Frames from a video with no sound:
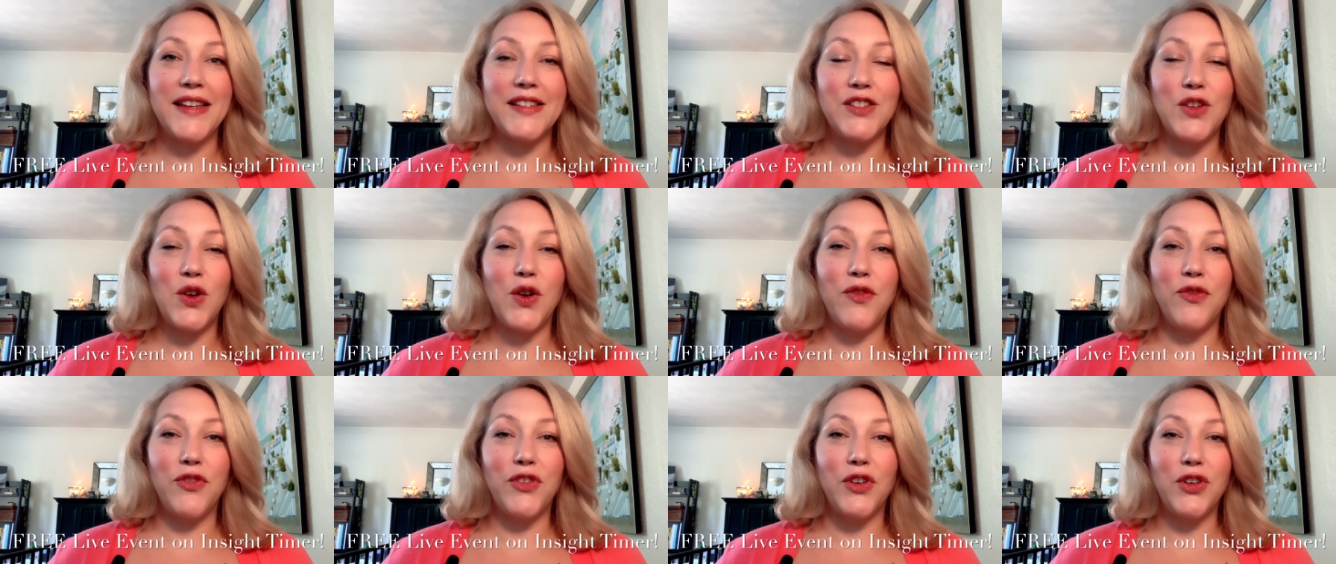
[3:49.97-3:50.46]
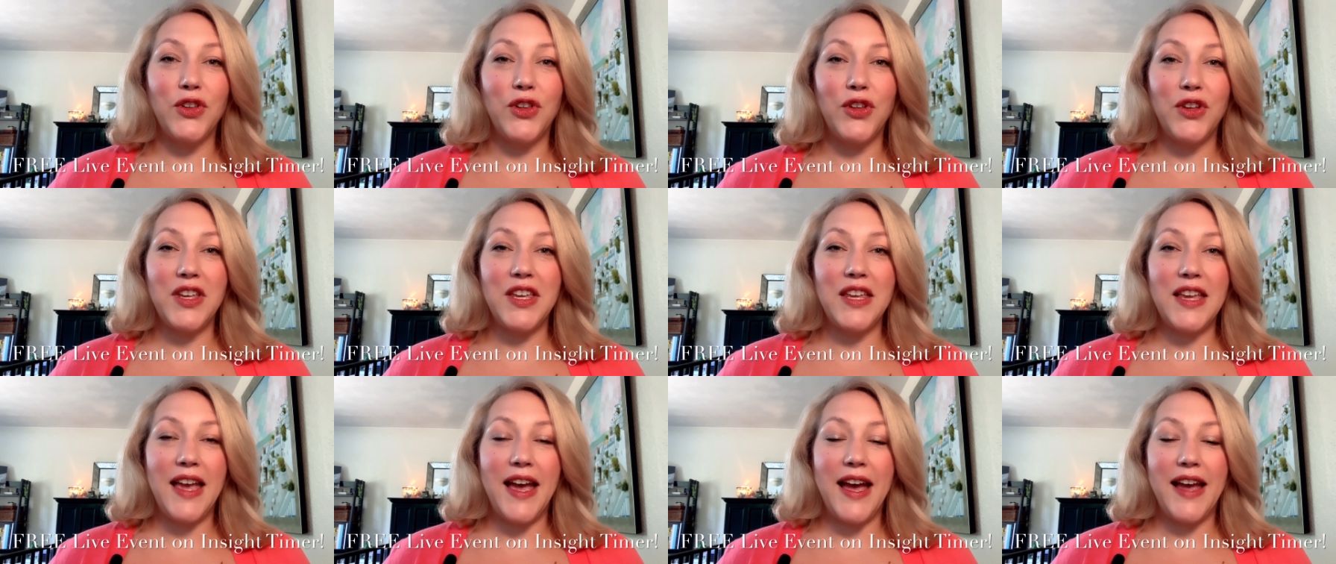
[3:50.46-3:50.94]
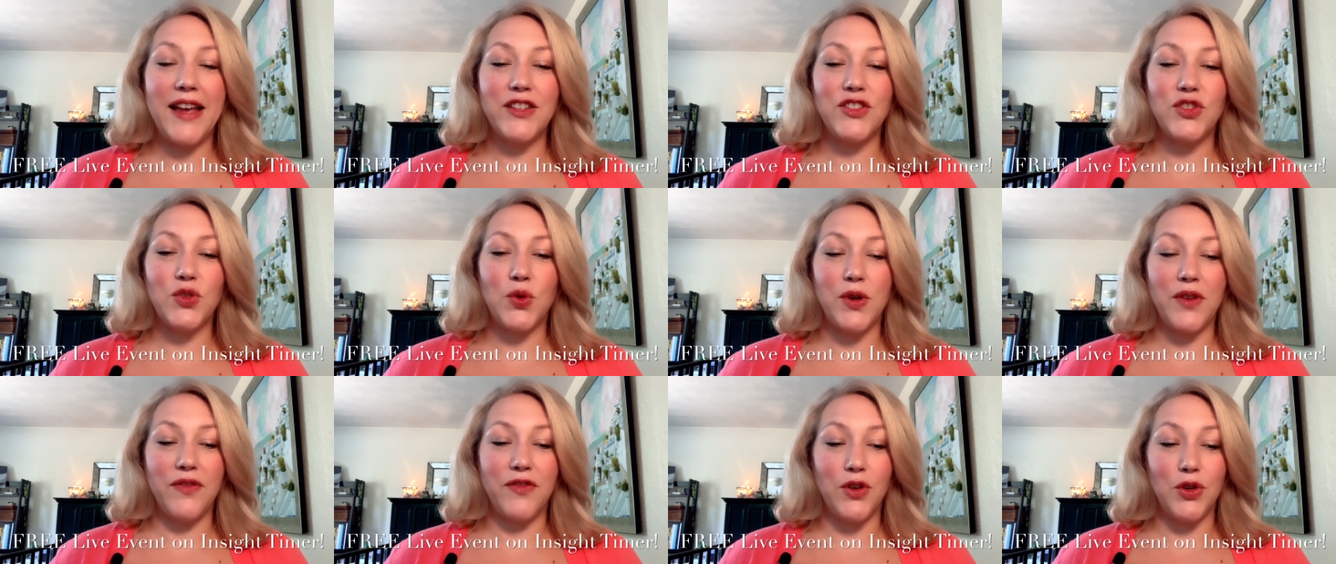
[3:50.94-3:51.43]
So if you're looking at
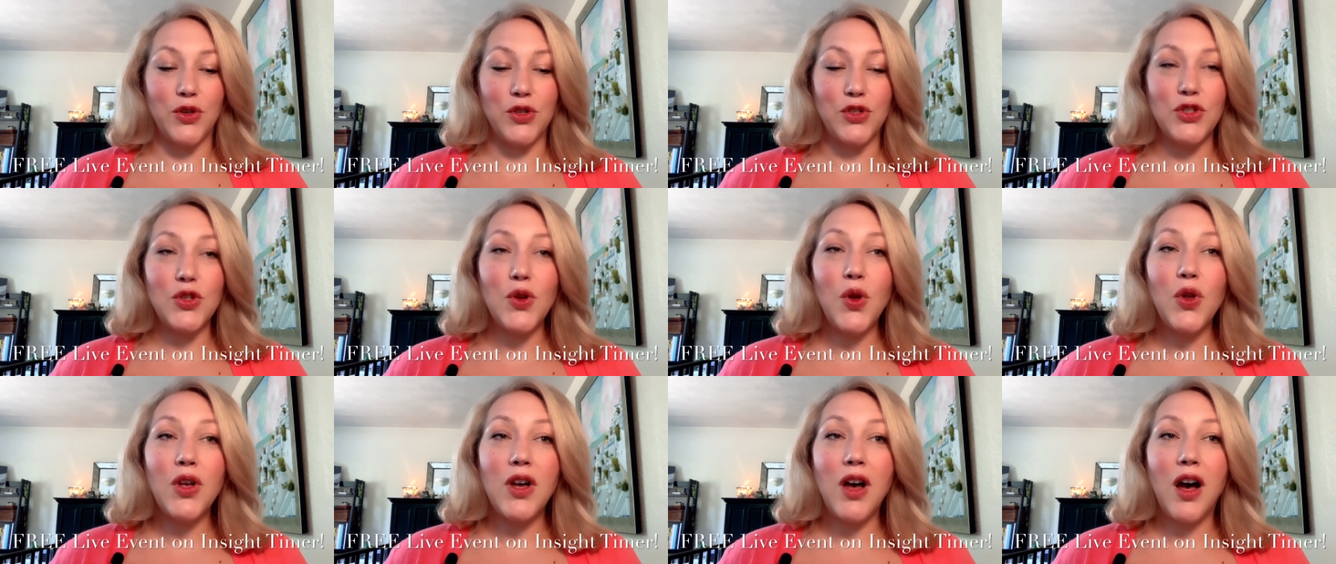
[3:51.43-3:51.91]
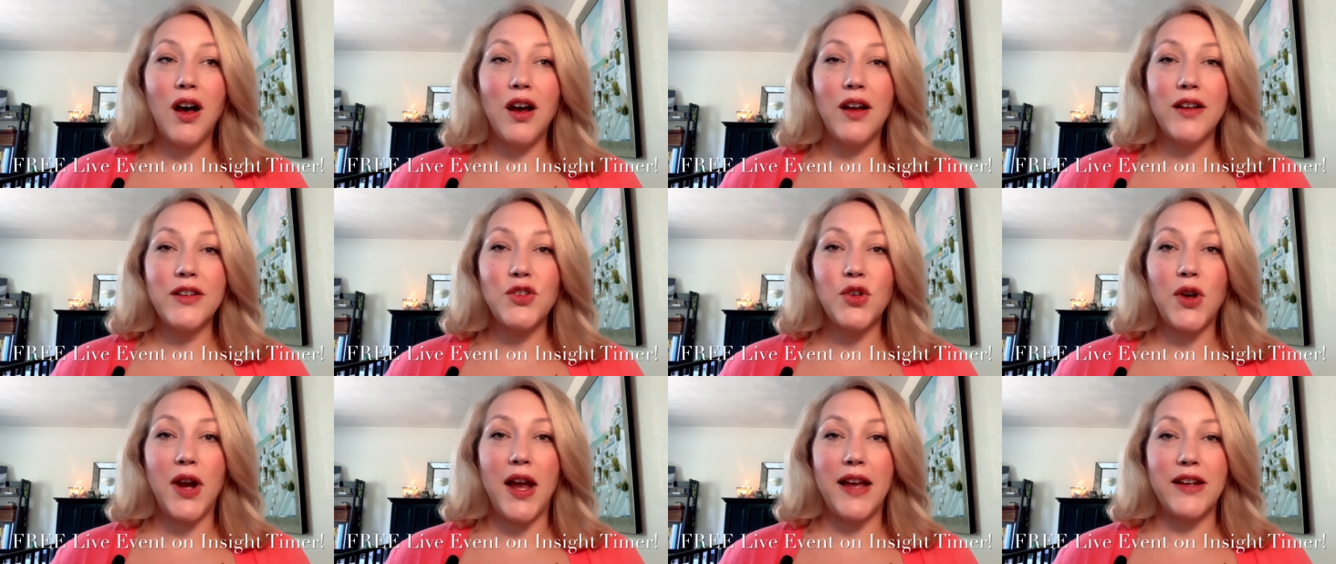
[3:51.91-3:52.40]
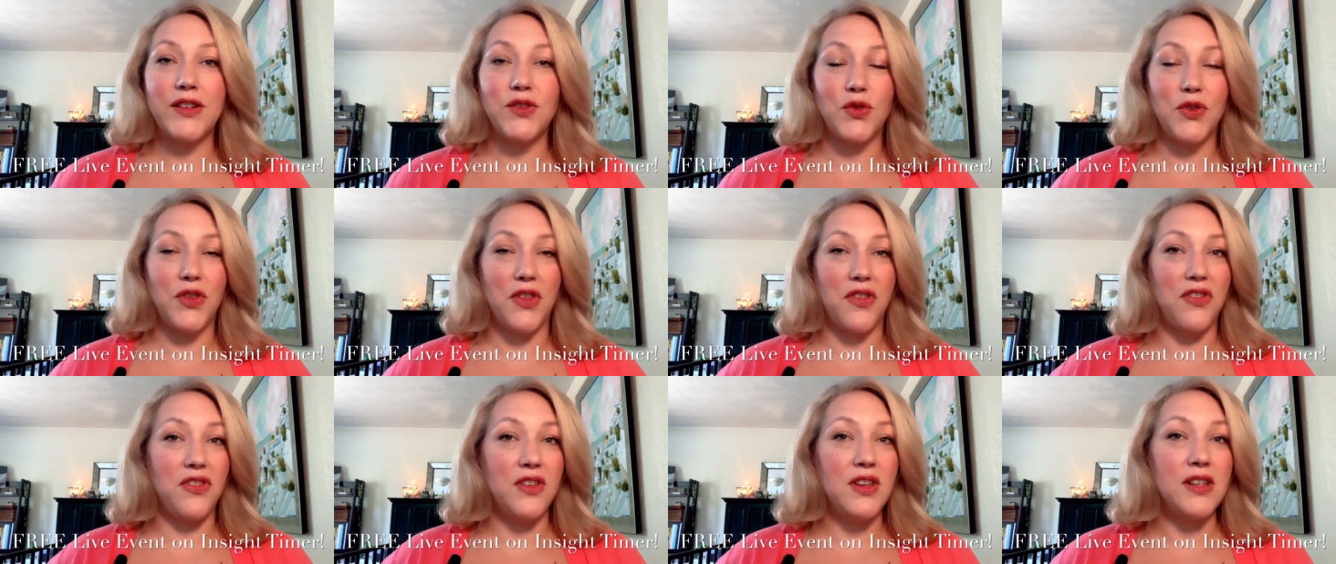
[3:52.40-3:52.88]
sort of your soul contract
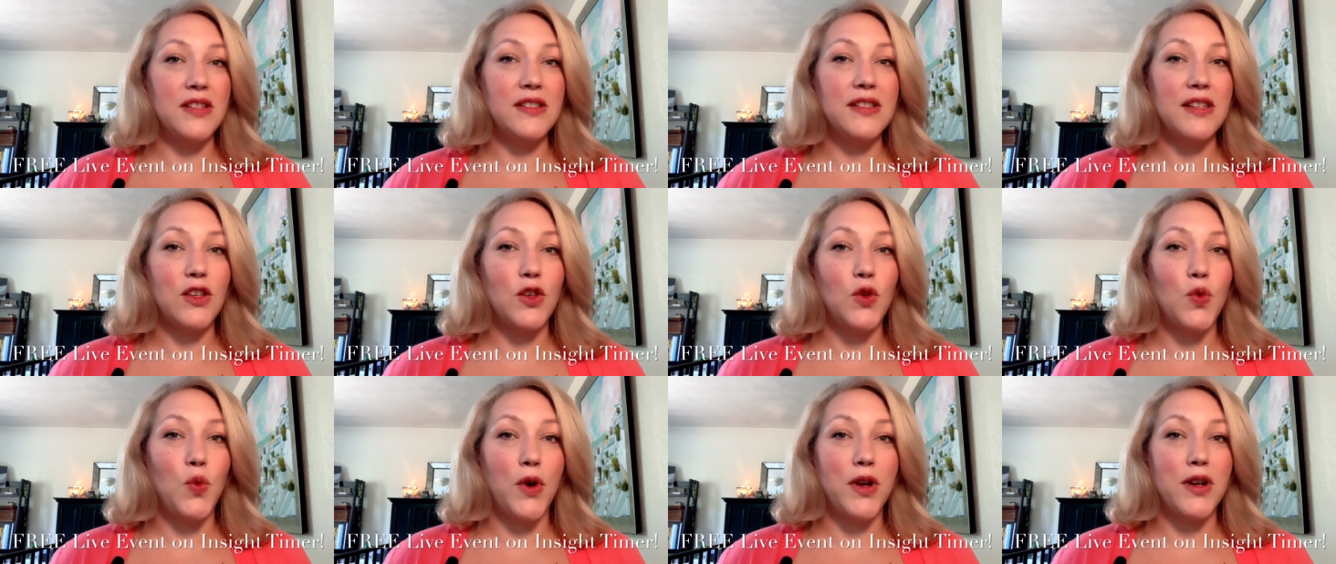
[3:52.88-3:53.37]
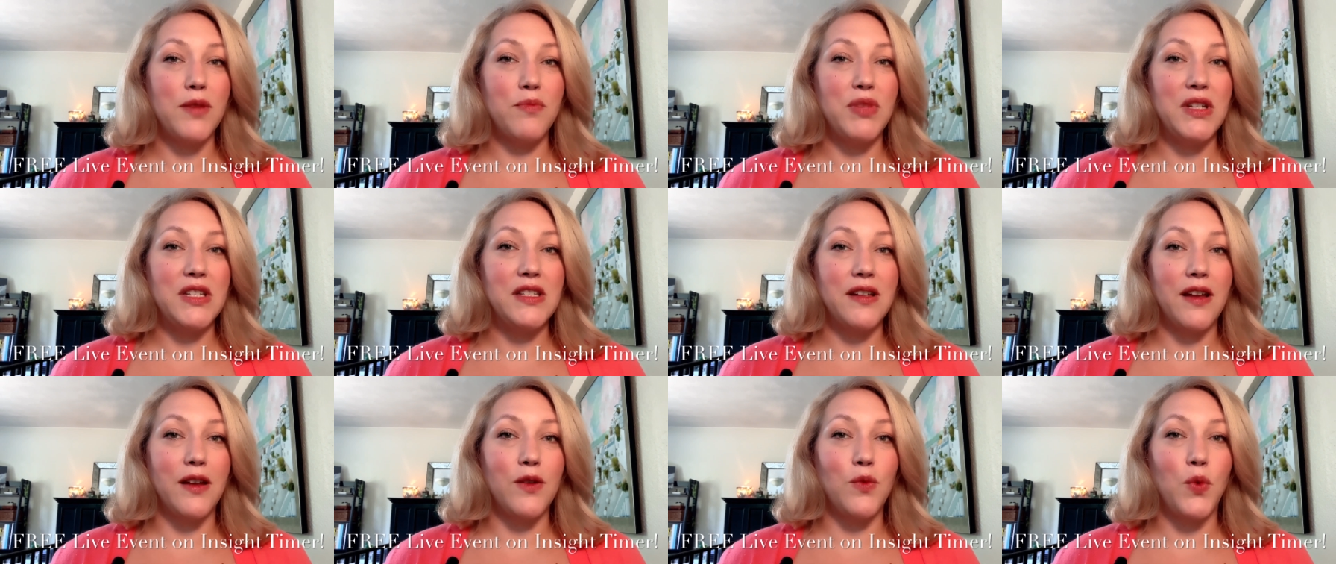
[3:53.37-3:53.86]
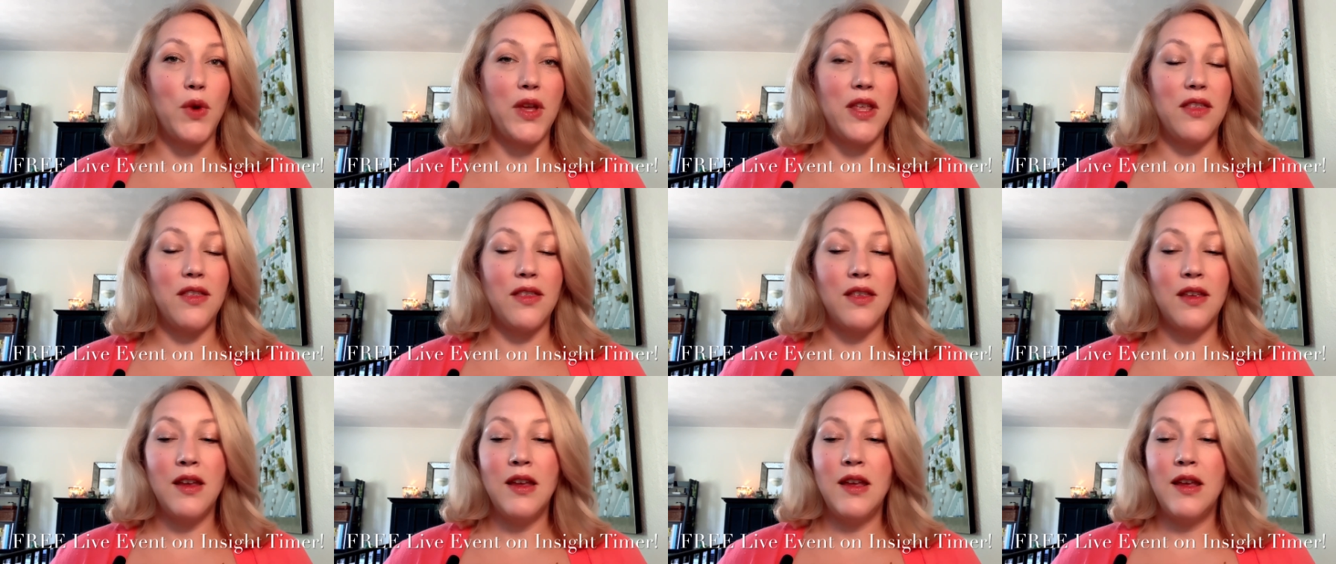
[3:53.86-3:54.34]
and the things that you want to be done
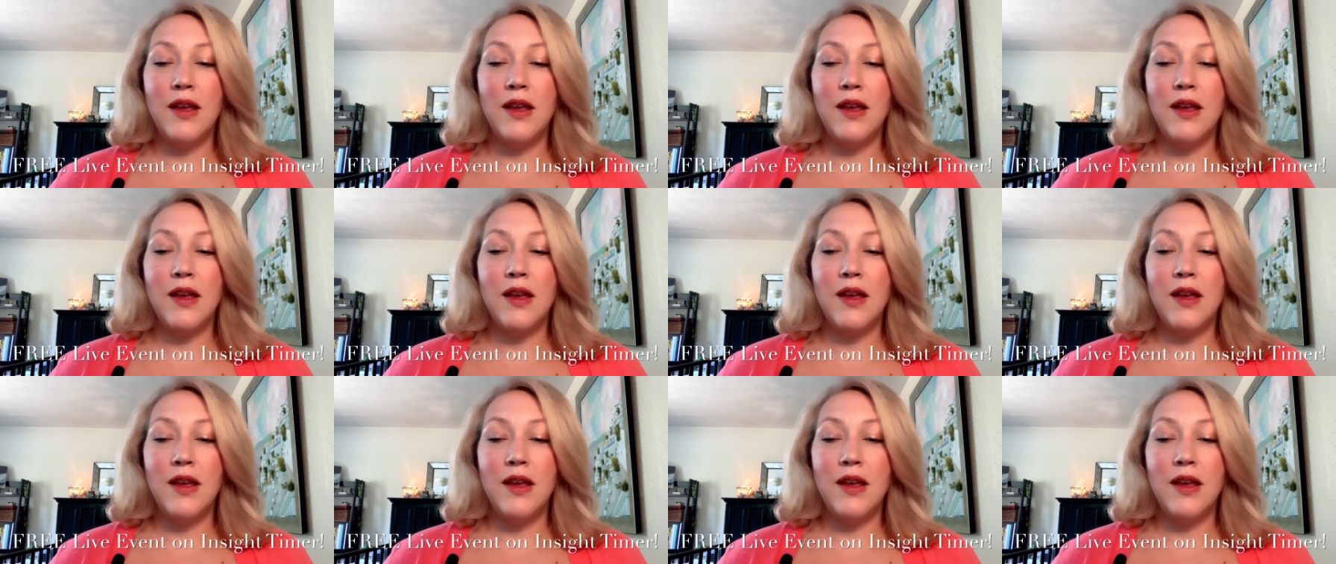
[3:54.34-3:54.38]
with,